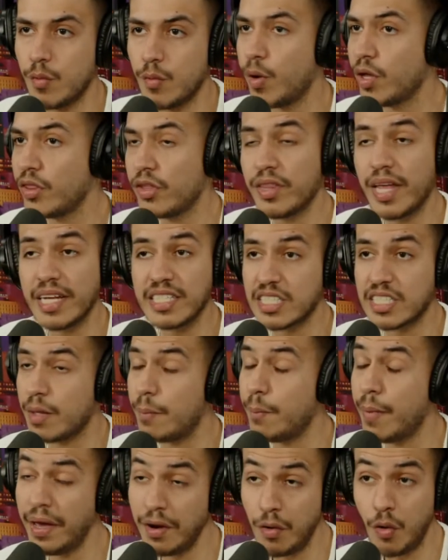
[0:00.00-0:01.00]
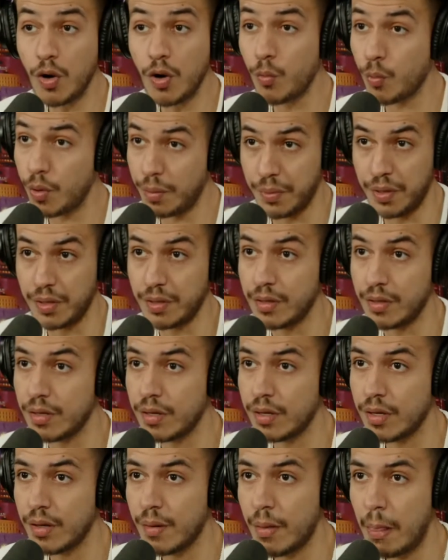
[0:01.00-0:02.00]
whether that's to men or women.
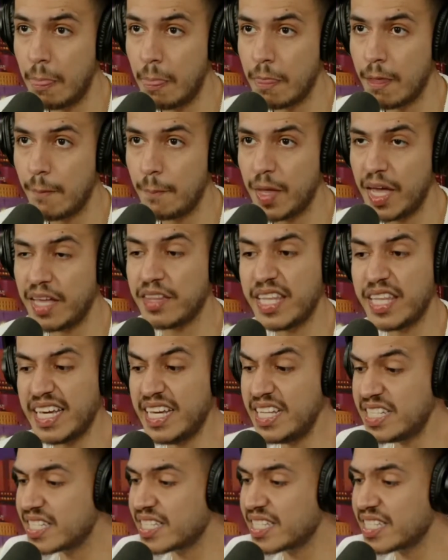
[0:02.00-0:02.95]
And each